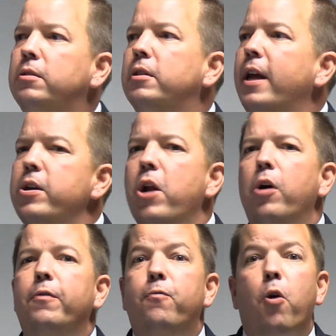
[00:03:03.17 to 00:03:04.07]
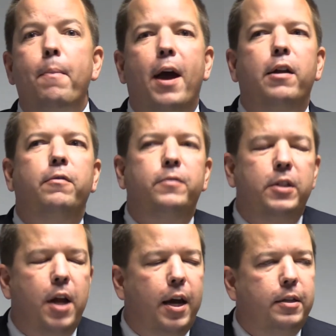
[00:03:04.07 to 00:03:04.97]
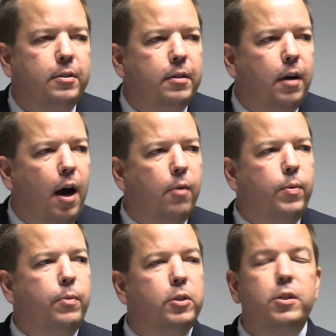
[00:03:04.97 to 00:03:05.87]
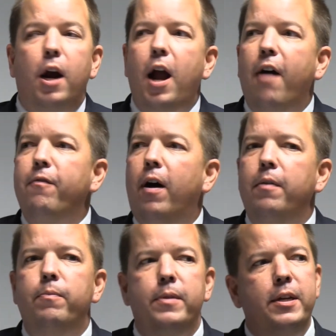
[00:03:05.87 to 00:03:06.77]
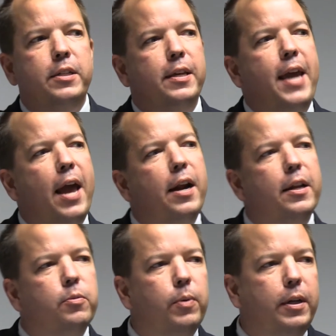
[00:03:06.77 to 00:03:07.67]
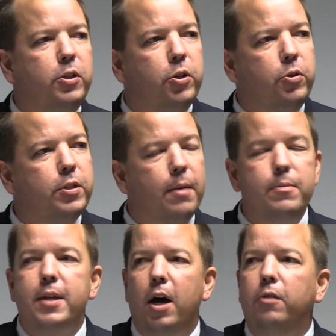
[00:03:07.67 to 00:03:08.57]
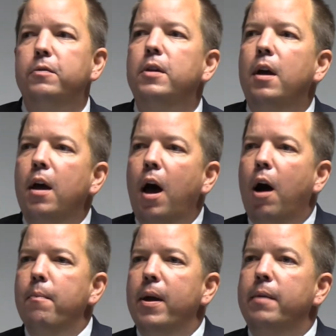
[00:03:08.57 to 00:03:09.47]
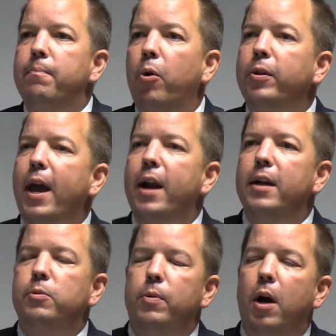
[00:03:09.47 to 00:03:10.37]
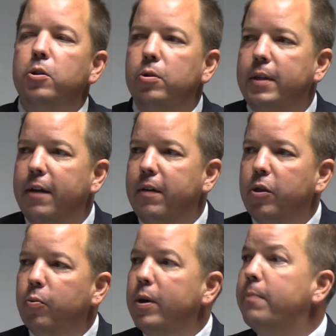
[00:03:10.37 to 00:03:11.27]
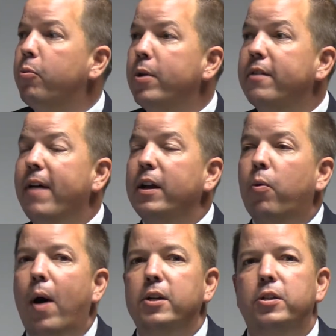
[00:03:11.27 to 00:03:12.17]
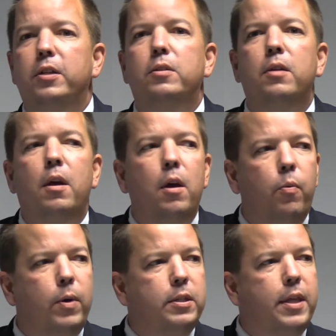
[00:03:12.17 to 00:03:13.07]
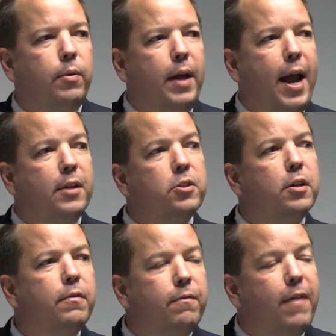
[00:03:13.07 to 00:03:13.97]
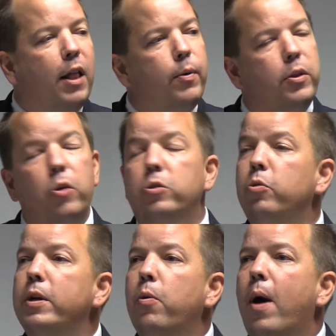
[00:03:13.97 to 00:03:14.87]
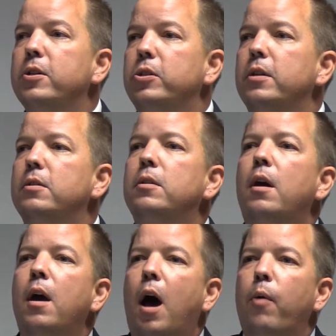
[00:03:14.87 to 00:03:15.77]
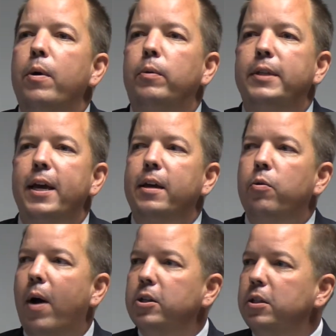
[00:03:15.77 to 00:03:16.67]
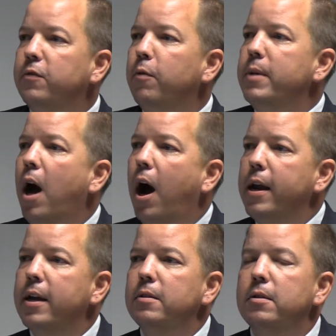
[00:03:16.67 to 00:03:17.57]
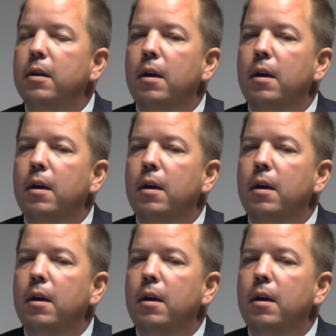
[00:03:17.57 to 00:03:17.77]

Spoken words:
to let you know the format of tonight, we will start off, each of the candidates will introduce themselves. And both candidates were also given 3 pre-event questions, which they will answer. Following those 3 questions, we will take questions from the audience.